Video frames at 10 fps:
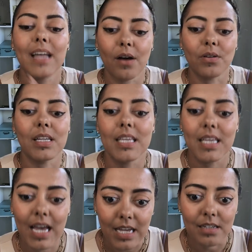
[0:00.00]
out in the
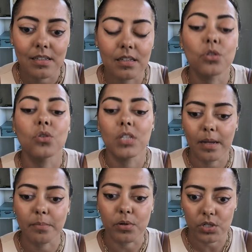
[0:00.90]
end to
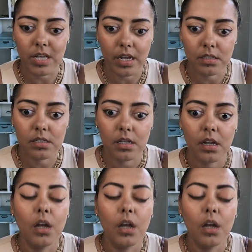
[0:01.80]
10%.